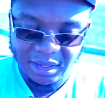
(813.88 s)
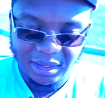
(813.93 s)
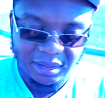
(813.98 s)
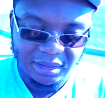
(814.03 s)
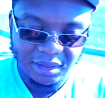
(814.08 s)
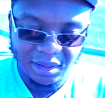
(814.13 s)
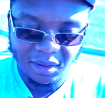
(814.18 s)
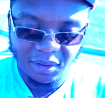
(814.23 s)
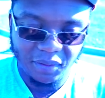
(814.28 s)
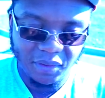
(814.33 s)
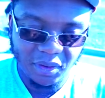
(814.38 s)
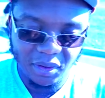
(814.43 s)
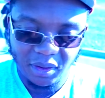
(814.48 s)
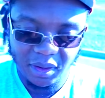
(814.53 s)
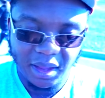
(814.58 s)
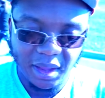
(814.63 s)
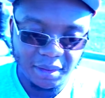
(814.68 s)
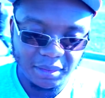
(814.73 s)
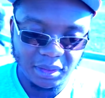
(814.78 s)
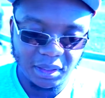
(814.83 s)
So we're
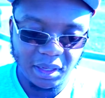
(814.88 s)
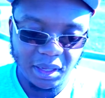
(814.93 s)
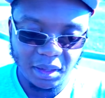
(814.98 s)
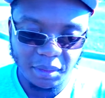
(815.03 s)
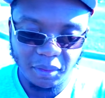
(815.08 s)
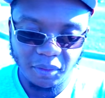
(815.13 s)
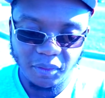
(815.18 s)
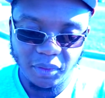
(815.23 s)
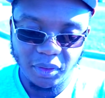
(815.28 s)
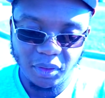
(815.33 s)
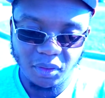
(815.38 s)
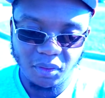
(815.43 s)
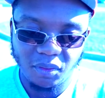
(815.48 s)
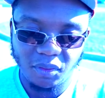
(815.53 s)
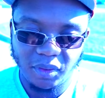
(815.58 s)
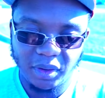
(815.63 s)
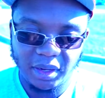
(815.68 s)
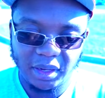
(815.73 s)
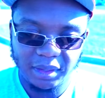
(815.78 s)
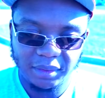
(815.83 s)
gonna capture the Gible real
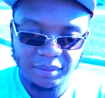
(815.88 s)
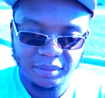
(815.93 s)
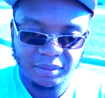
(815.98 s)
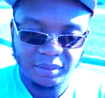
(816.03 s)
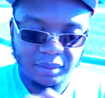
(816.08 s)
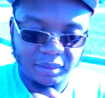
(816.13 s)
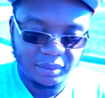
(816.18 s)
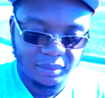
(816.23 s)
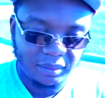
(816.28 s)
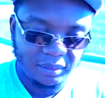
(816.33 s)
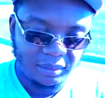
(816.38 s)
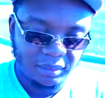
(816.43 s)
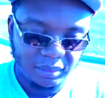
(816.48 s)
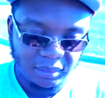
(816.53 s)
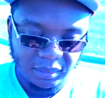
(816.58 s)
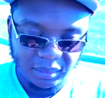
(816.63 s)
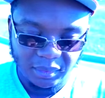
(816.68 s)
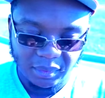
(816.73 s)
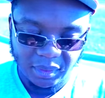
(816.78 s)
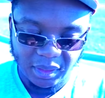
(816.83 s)
quick,
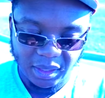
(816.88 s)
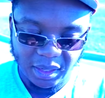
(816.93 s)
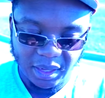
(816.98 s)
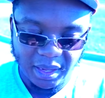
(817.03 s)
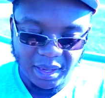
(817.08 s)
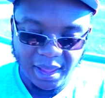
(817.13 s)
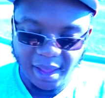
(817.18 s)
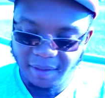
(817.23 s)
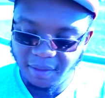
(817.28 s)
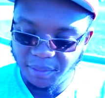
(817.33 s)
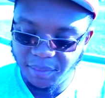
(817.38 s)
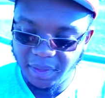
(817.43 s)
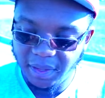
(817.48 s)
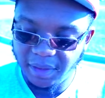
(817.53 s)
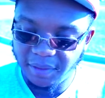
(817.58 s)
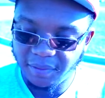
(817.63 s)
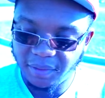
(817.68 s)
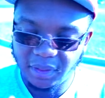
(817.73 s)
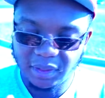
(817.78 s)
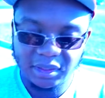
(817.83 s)
and that would be
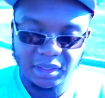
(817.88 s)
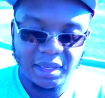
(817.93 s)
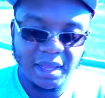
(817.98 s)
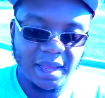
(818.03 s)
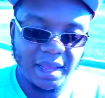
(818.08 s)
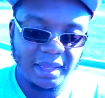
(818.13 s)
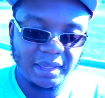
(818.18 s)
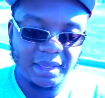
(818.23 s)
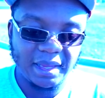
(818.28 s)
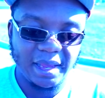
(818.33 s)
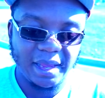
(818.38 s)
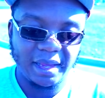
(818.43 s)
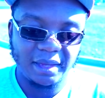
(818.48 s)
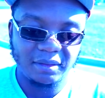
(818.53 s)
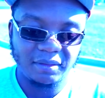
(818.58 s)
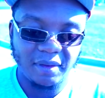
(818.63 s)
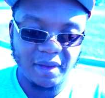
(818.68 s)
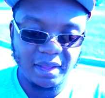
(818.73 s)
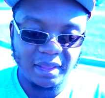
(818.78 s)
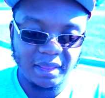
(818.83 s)
it for the today's
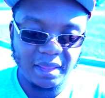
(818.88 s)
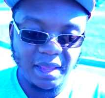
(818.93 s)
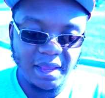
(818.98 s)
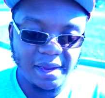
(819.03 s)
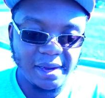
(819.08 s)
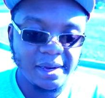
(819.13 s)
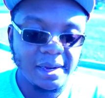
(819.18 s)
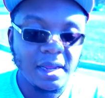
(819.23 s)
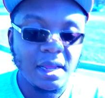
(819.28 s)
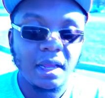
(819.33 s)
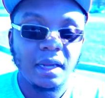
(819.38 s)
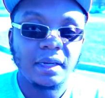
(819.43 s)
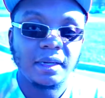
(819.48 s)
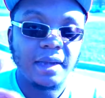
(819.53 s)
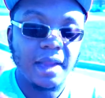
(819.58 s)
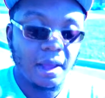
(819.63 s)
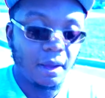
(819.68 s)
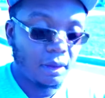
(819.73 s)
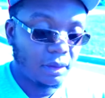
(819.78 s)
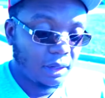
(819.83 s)
task right there.
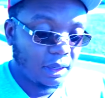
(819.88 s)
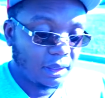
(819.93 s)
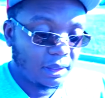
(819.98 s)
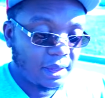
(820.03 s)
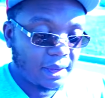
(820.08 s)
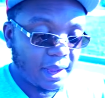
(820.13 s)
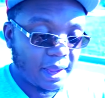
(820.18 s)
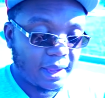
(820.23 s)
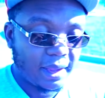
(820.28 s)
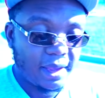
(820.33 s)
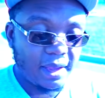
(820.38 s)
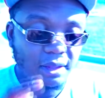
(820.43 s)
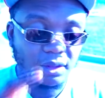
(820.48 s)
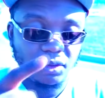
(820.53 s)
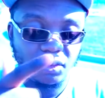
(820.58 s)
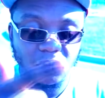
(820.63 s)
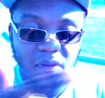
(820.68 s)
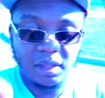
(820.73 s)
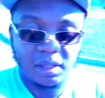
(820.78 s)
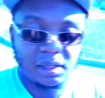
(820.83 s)
Now another thing I can
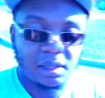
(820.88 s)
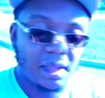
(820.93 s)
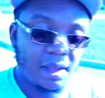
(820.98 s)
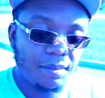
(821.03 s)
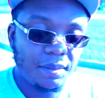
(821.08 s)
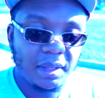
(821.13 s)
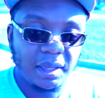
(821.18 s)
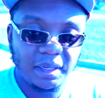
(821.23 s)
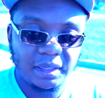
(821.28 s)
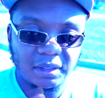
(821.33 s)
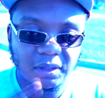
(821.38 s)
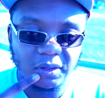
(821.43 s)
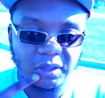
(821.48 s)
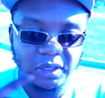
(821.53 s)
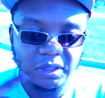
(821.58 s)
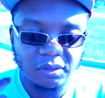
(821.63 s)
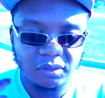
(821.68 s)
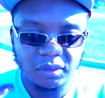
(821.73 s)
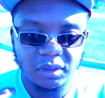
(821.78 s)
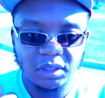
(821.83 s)
do is claim this. So
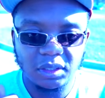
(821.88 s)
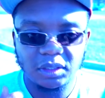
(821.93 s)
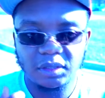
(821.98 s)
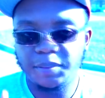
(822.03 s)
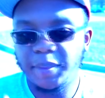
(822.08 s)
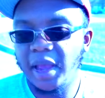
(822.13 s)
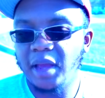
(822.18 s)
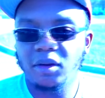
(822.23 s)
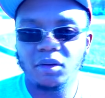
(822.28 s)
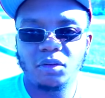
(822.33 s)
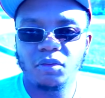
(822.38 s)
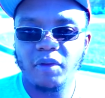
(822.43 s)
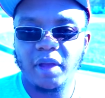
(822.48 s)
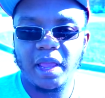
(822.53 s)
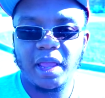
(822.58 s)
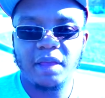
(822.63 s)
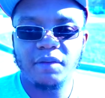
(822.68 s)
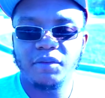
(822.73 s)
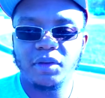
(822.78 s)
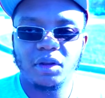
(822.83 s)
this was Battle on the
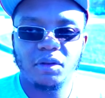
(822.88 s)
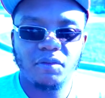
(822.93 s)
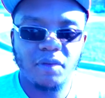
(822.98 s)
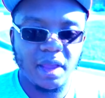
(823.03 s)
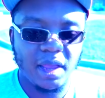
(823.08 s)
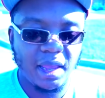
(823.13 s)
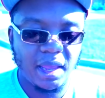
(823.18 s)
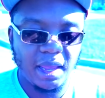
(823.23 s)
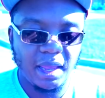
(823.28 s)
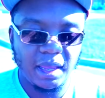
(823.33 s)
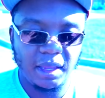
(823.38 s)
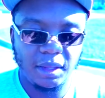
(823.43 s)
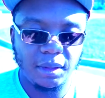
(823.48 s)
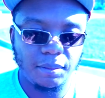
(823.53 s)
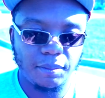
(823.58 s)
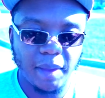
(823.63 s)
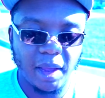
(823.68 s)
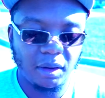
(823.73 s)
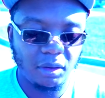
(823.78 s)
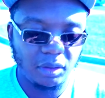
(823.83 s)
Raid, Win a Raid,
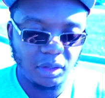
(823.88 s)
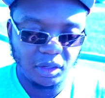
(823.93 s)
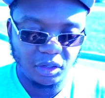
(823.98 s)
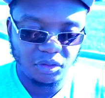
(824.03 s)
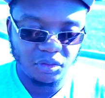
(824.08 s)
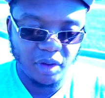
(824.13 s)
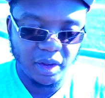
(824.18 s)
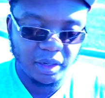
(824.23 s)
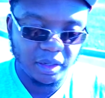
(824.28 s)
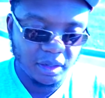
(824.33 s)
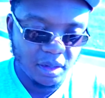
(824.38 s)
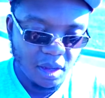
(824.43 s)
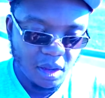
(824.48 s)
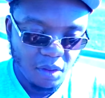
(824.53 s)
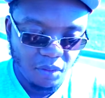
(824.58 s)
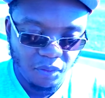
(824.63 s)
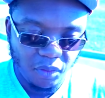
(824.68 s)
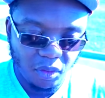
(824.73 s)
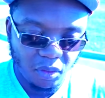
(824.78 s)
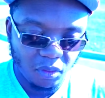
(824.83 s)
and Battle Another Trainer.
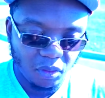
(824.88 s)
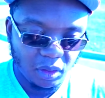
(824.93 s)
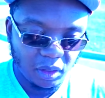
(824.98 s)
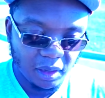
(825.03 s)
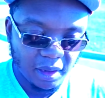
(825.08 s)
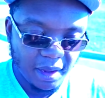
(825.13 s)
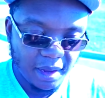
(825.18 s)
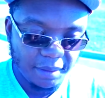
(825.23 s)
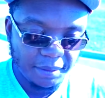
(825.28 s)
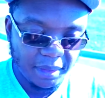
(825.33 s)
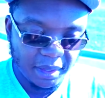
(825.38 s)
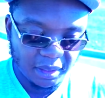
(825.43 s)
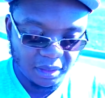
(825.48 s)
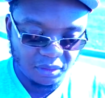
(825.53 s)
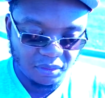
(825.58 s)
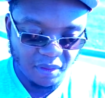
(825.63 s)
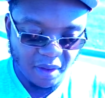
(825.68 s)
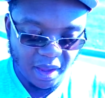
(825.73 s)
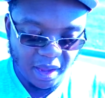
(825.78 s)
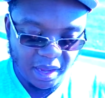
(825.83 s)
We're gonna claim
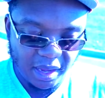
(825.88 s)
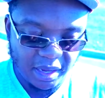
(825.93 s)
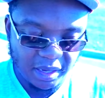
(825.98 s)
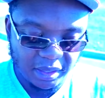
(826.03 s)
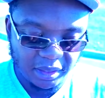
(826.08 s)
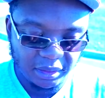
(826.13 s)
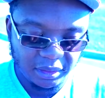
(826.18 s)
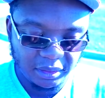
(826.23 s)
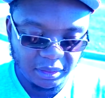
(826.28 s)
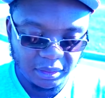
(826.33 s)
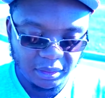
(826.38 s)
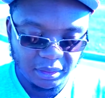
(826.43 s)
this right here,